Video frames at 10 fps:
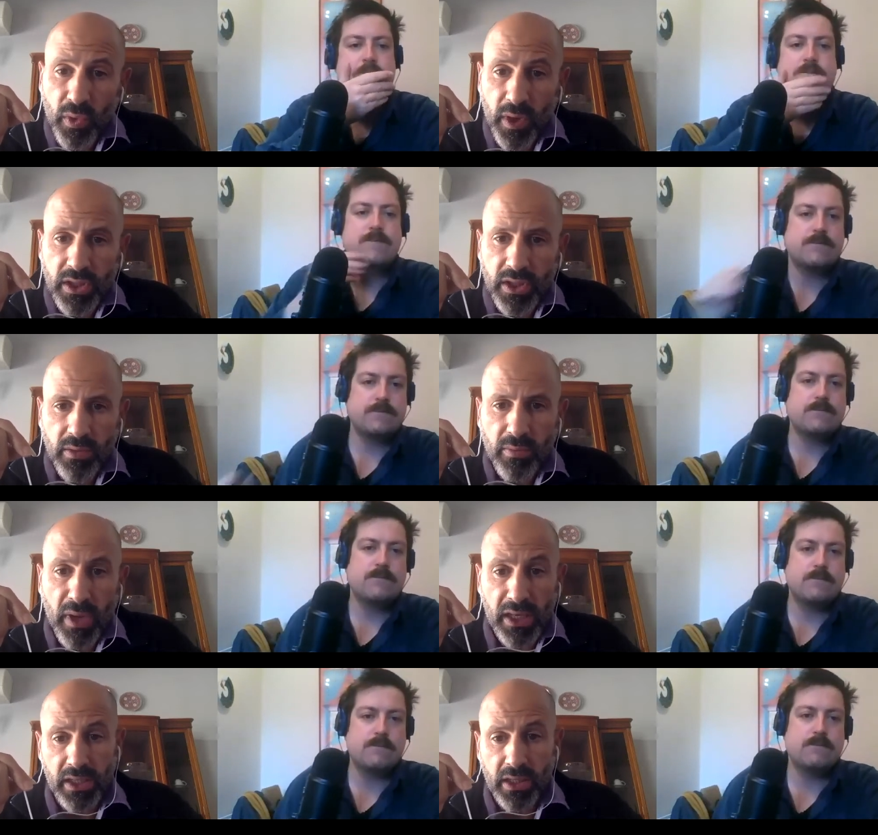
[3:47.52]
Speaker 1: question,
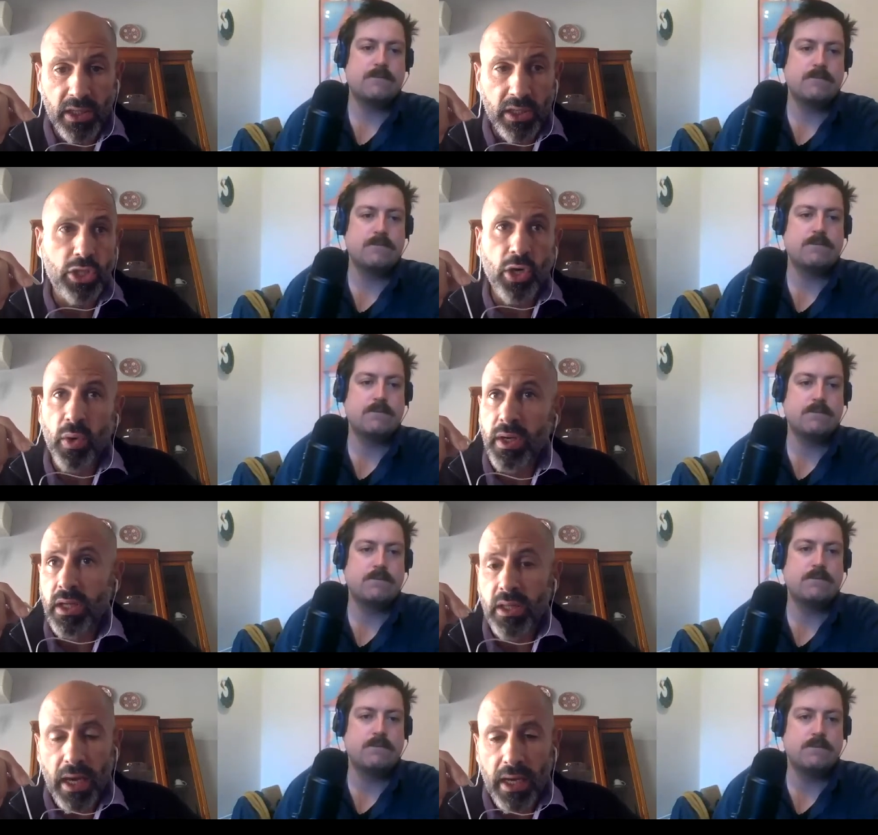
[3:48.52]
basically showing
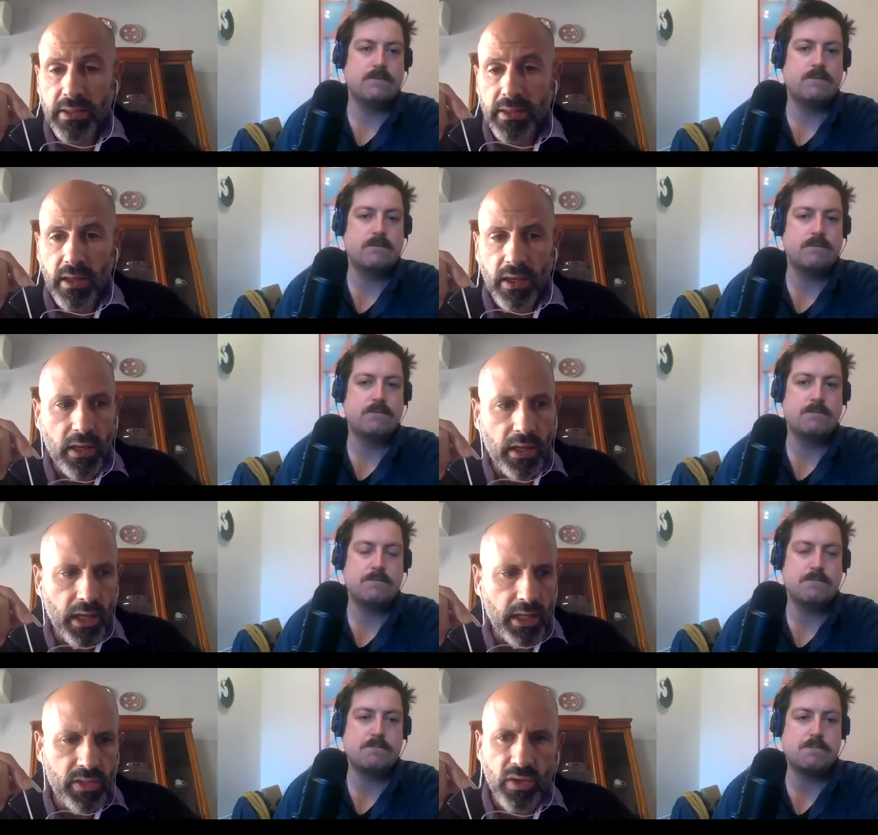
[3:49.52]
that uh,
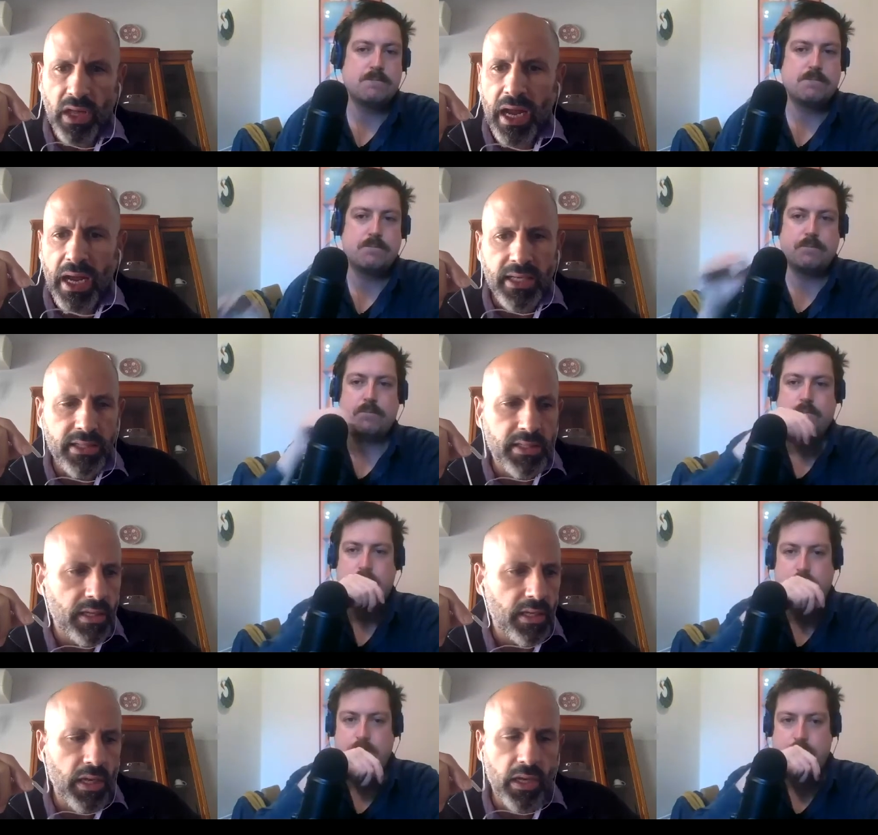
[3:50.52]
Israel has
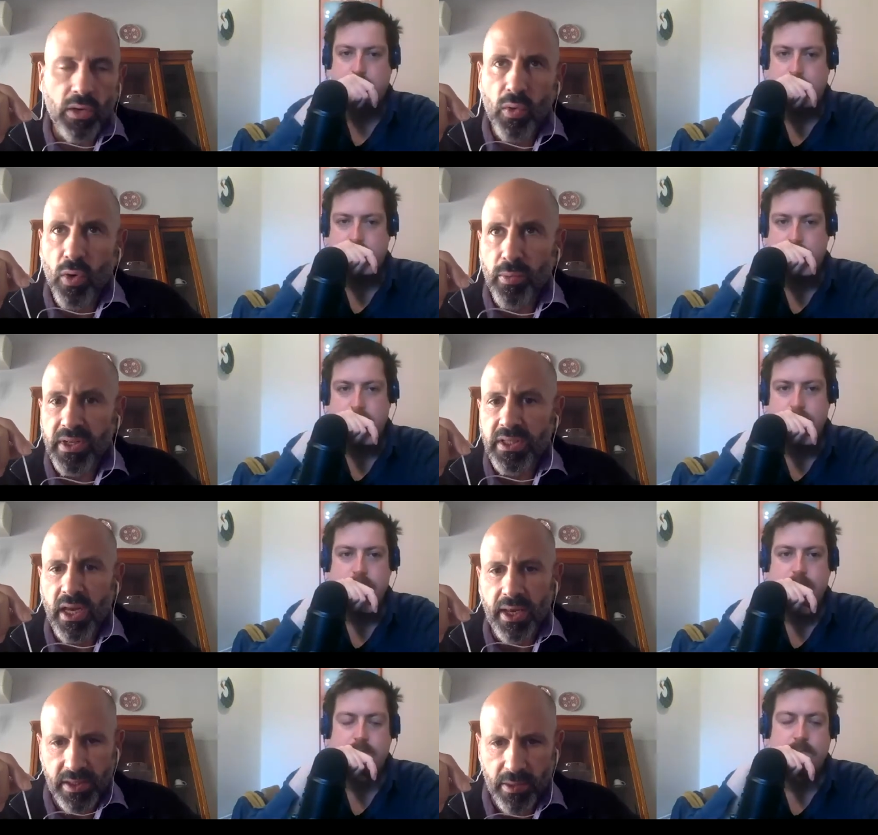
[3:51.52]
enormous
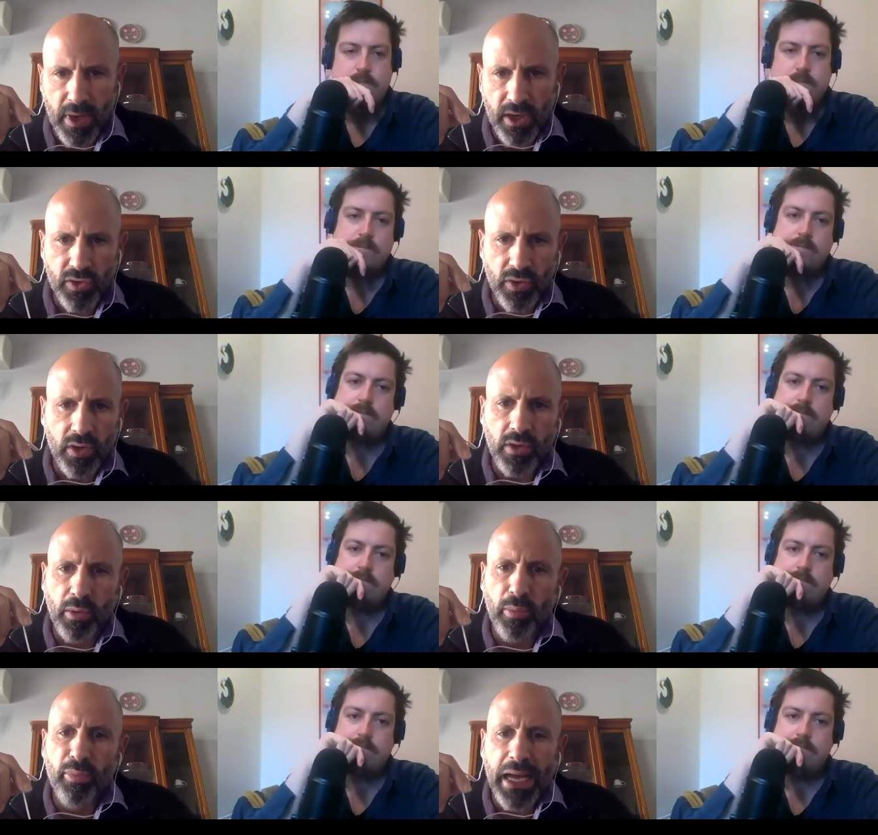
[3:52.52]
asymmetrical
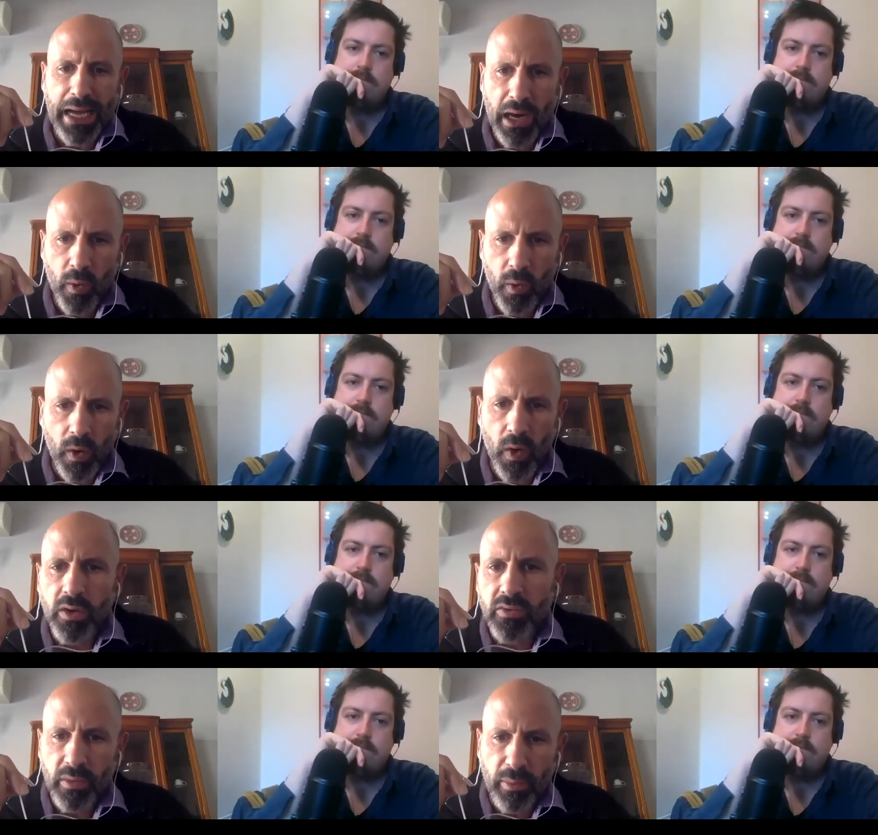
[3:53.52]
power over
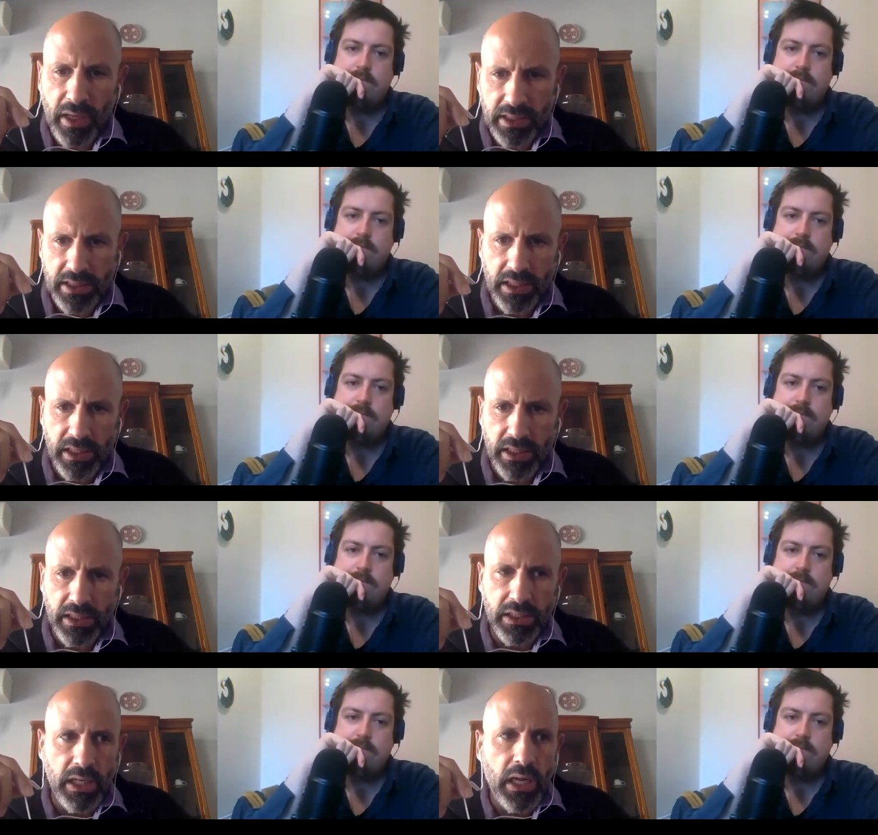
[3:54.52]
the Palestinians,
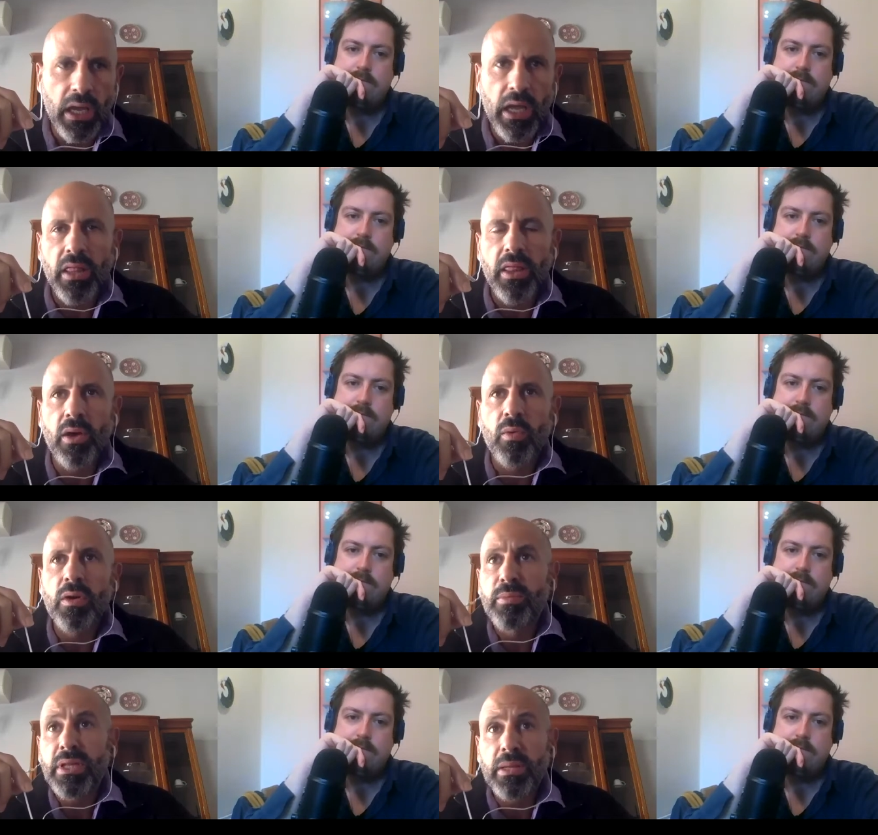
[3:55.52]
there will be
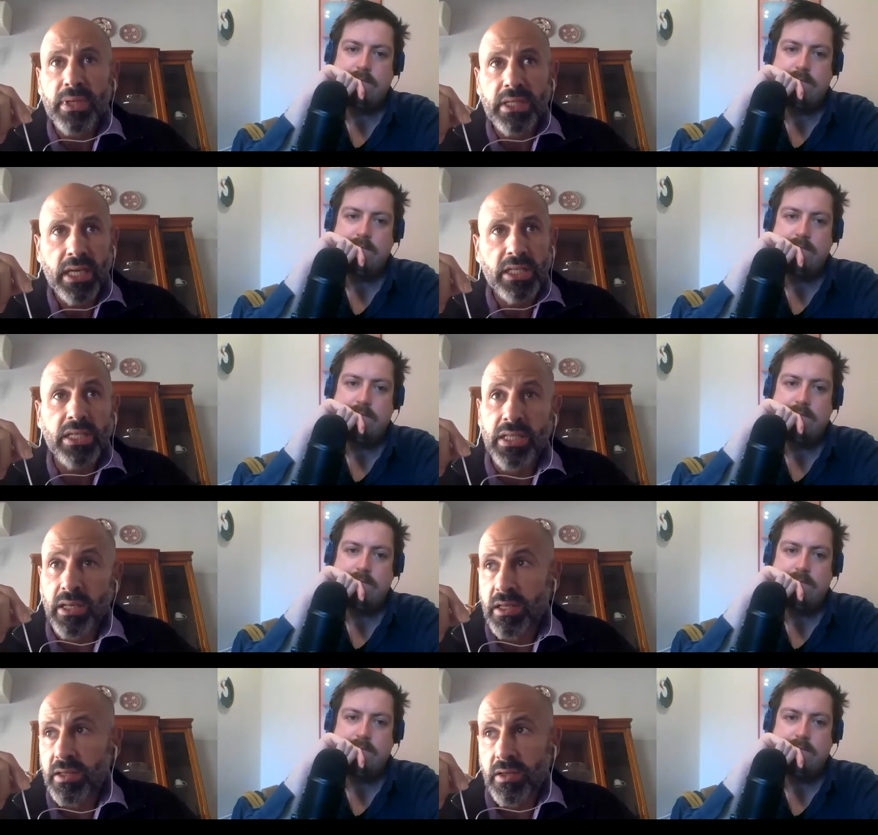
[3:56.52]
limitations, and it's
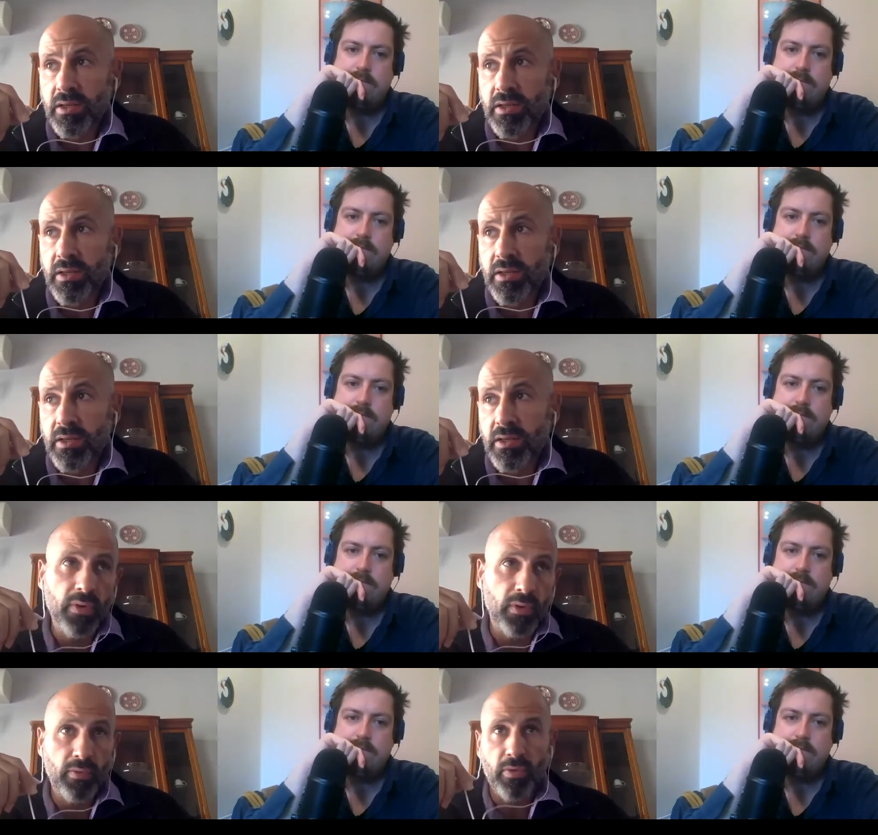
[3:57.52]
very difficult
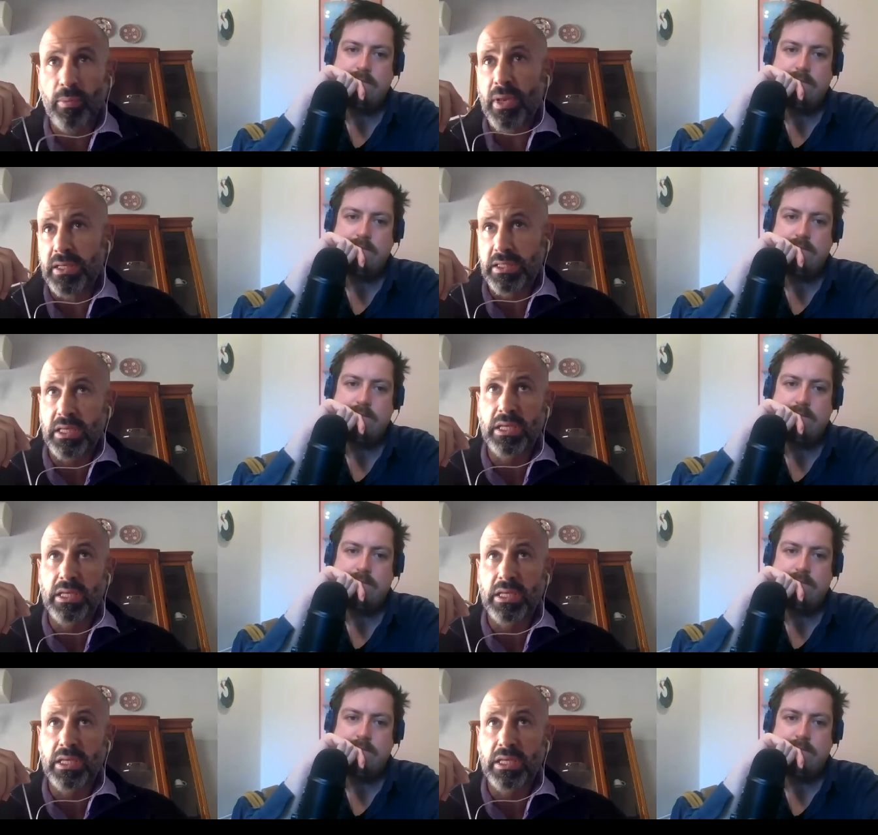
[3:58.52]
for the Palestinians to
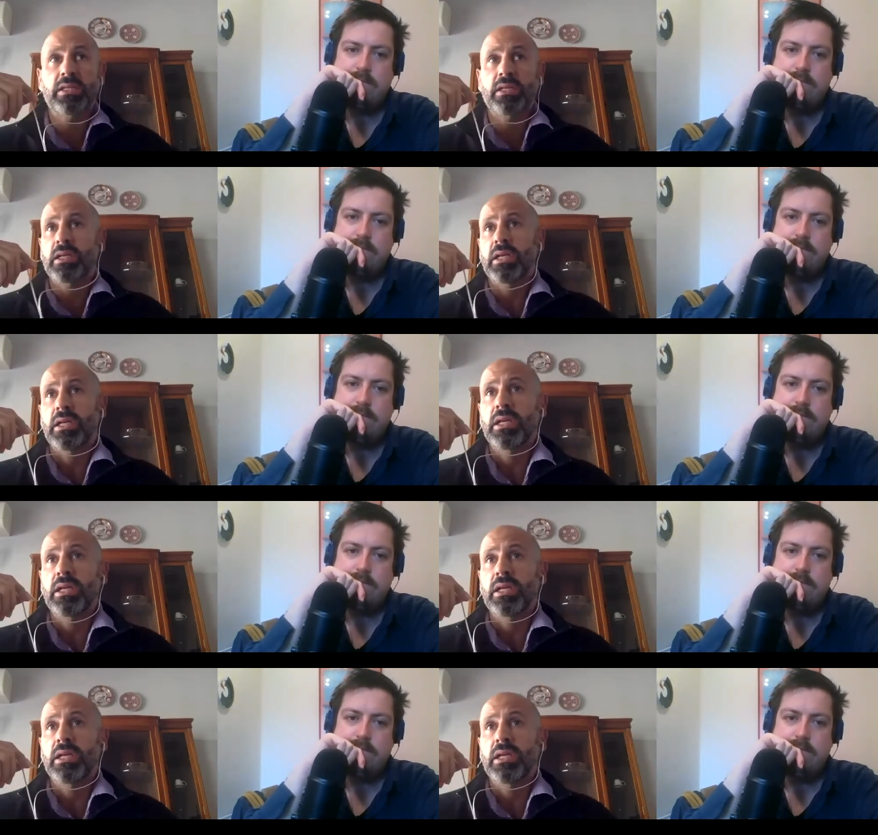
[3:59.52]
basically